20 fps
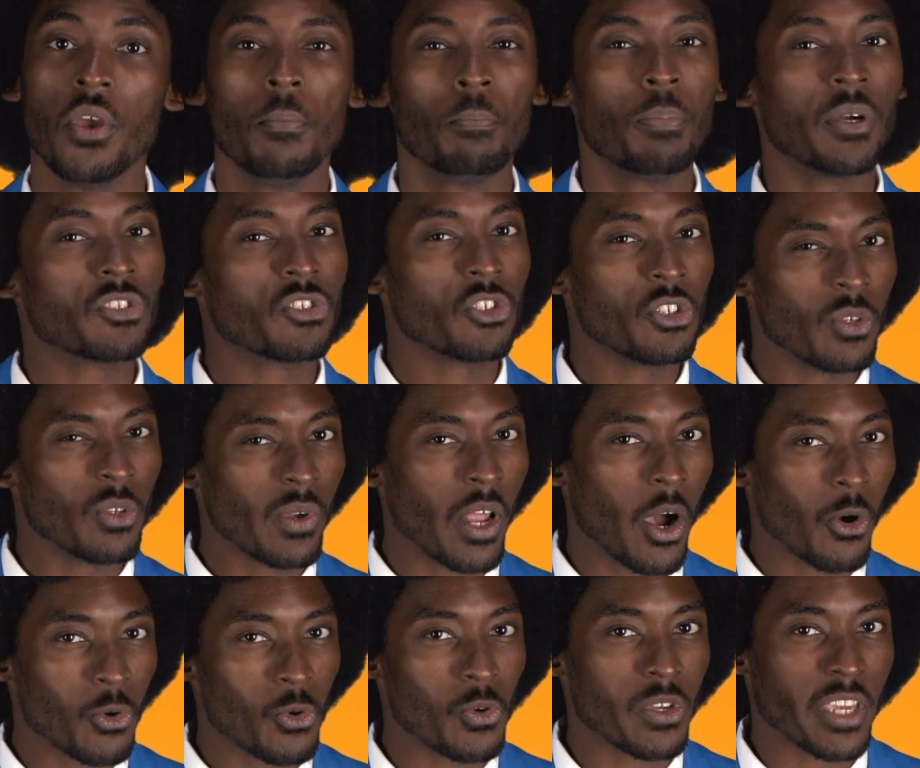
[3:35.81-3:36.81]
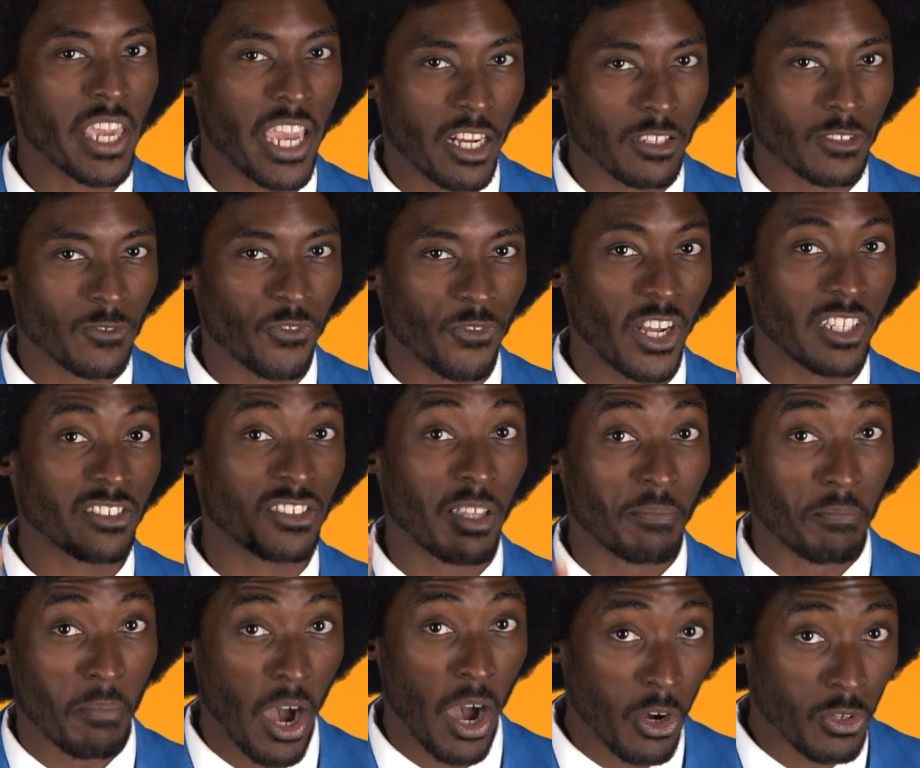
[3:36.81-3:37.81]
But do you know who cares for us the
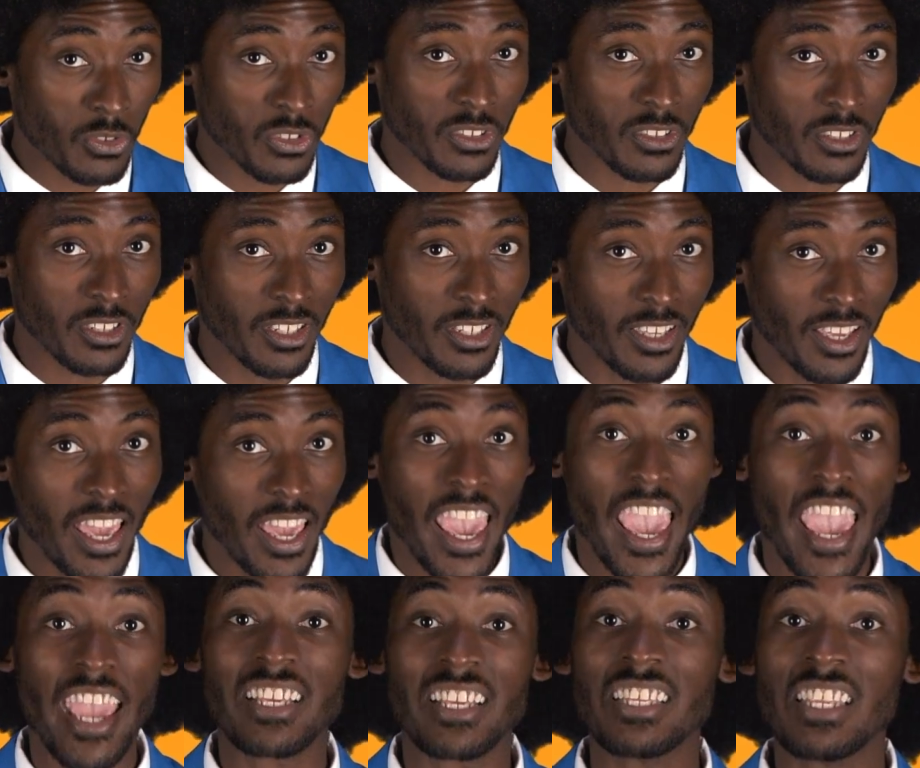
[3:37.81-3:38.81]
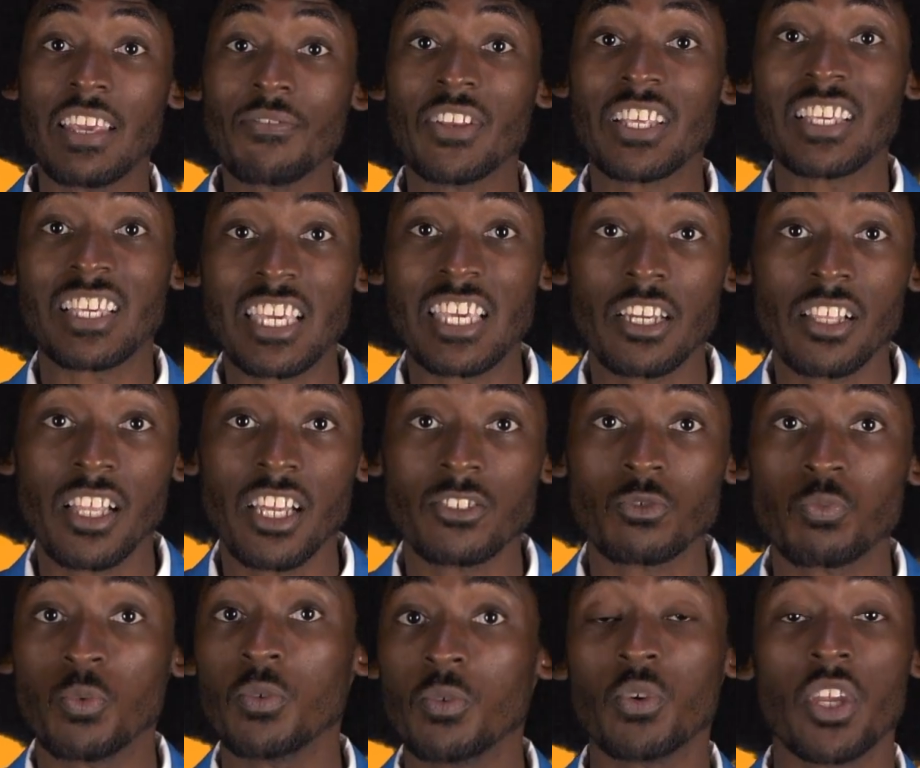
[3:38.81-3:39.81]
most? And can even heal us
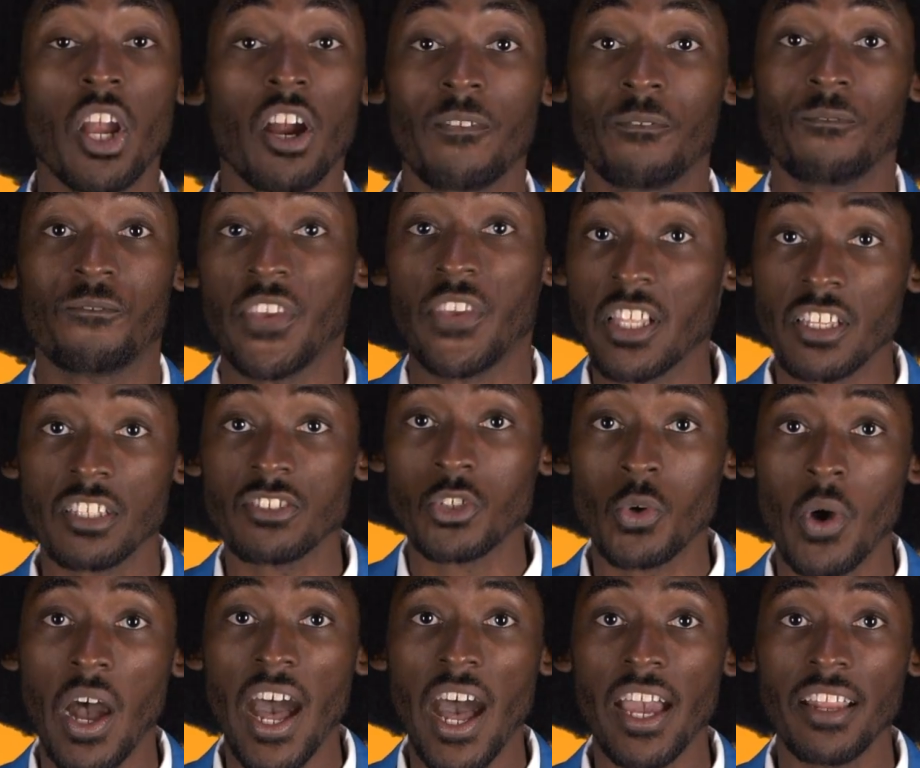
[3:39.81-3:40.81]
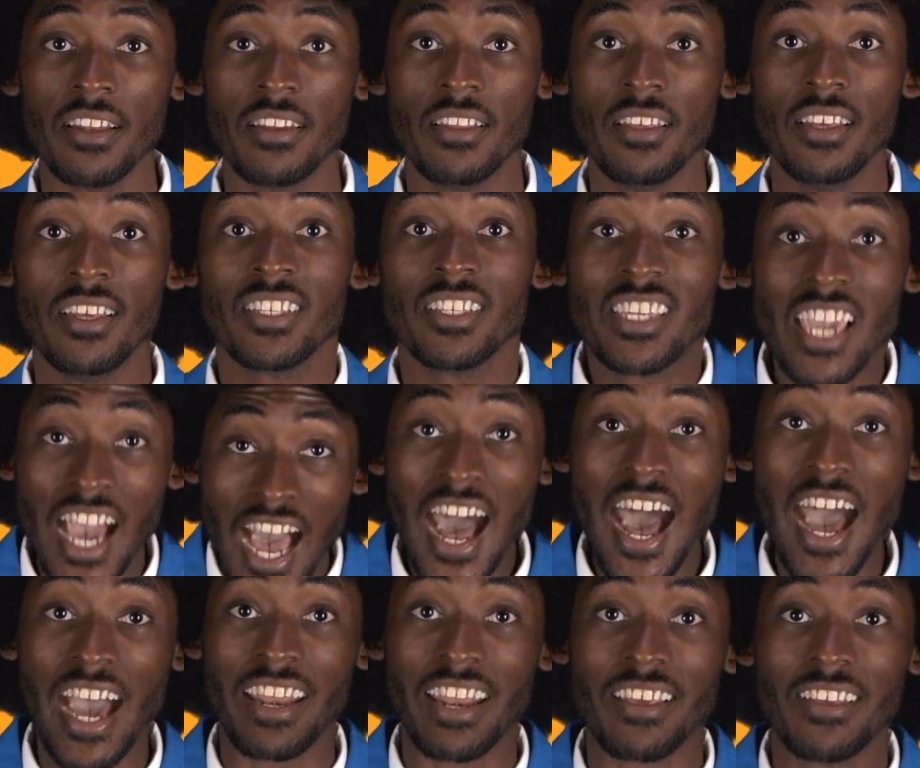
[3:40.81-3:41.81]
when we aren't feeling too hot?
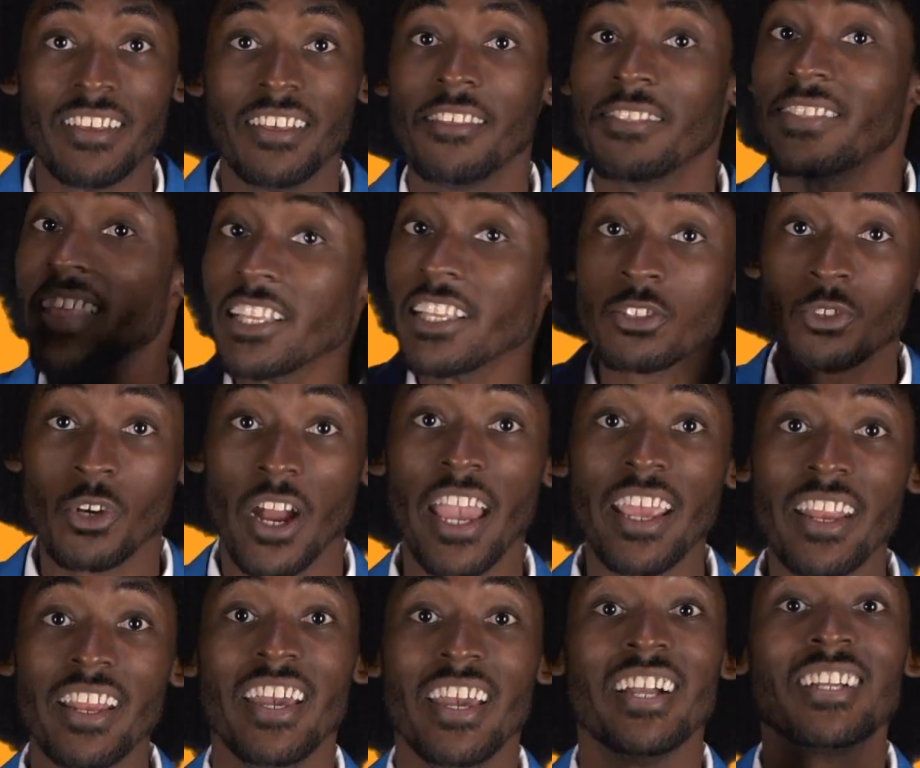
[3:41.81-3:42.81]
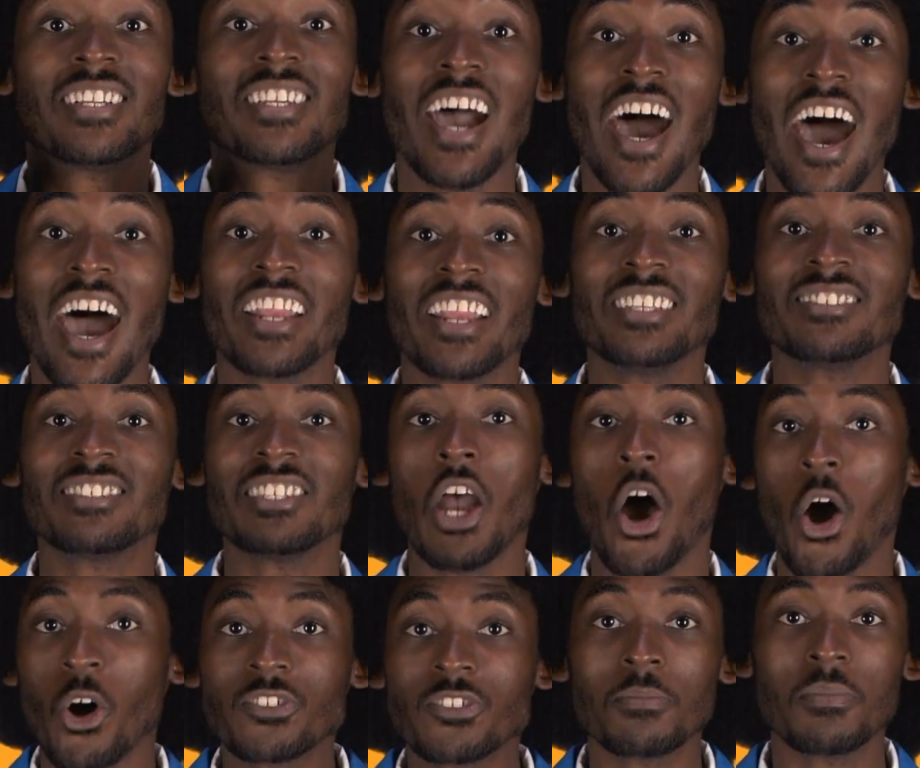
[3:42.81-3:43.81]
God! That's right, God is the
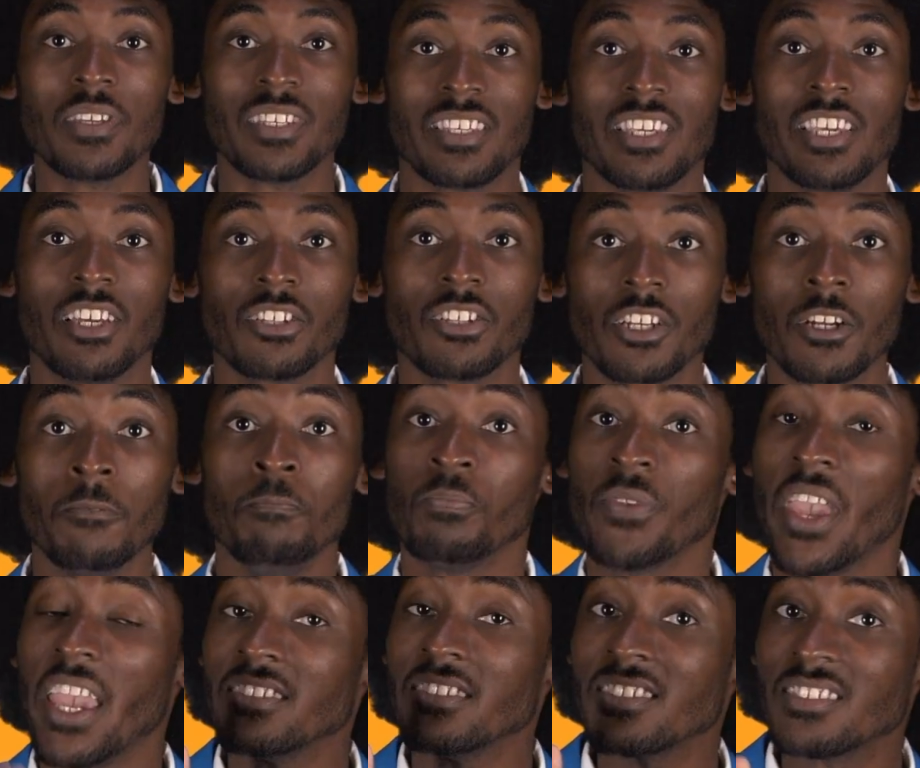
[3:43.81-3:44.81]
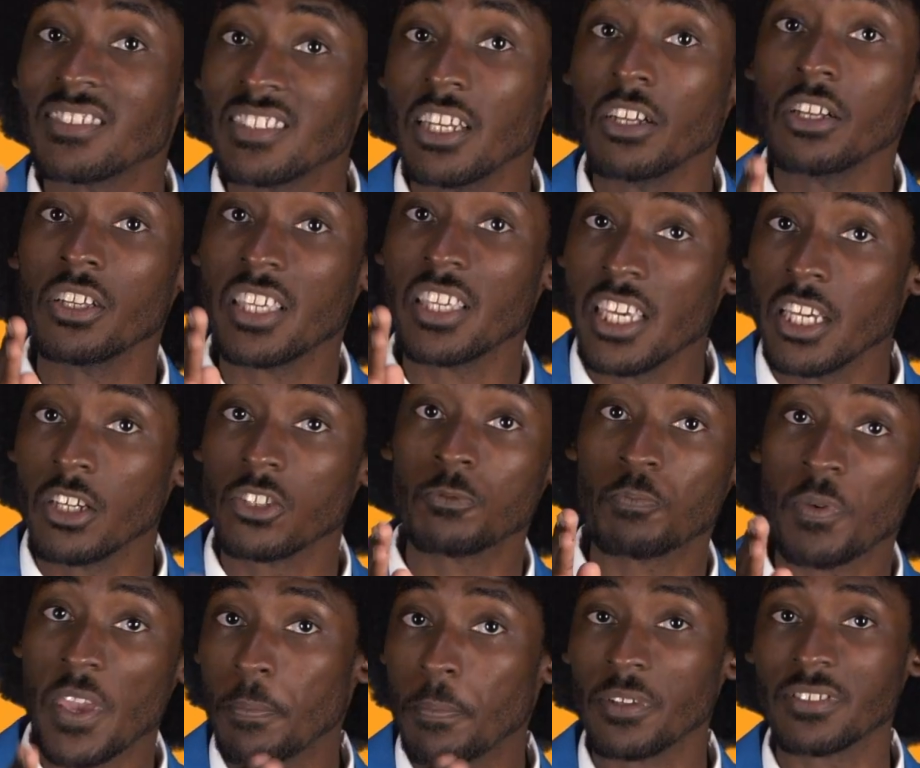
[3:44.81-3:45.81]
ultimate healer and still heals
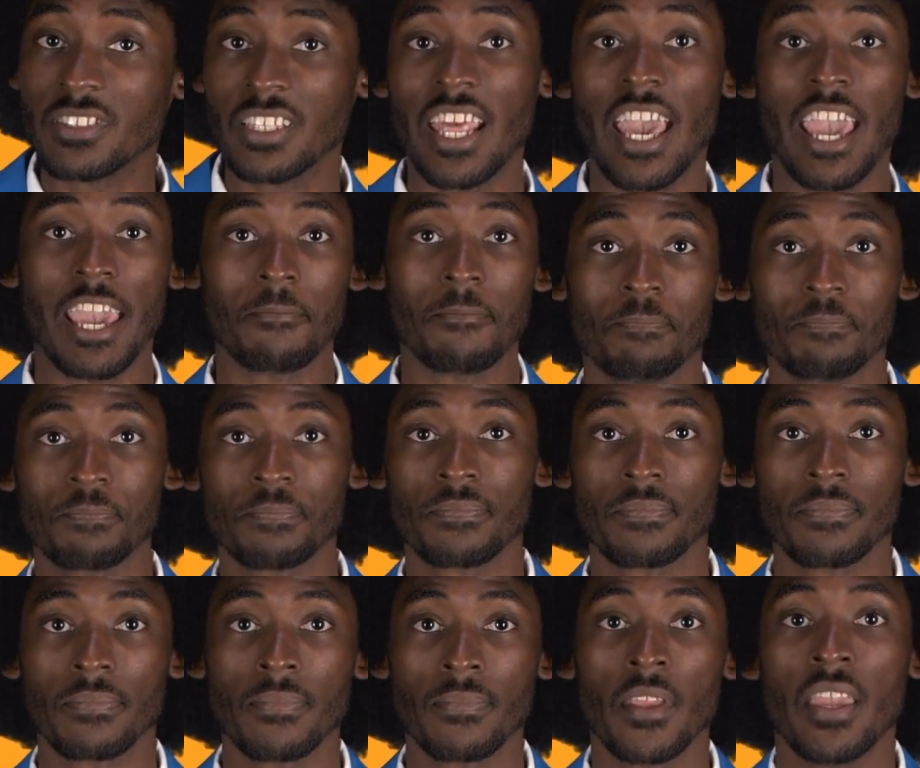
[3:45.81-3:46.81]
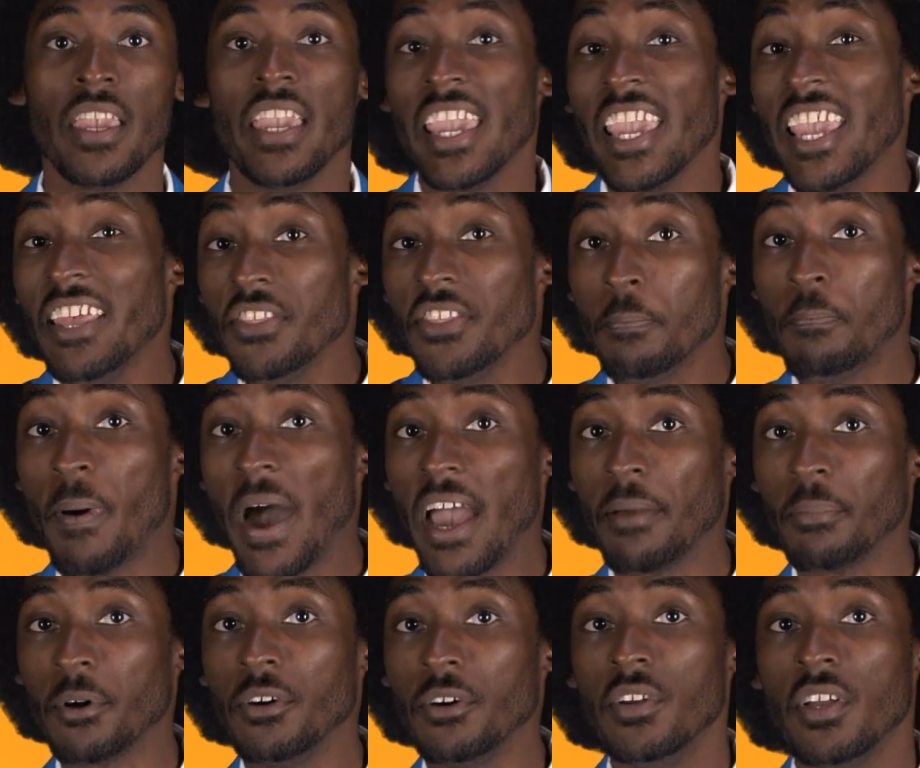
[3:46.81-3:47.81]
people today. In the
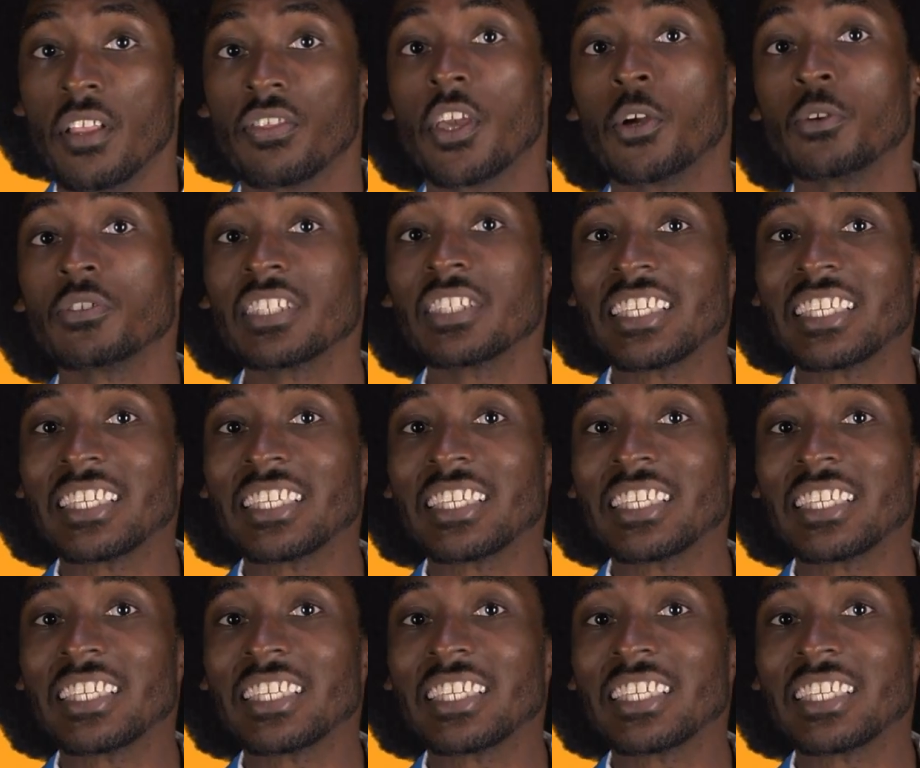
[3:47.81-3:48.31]
Bible, there was a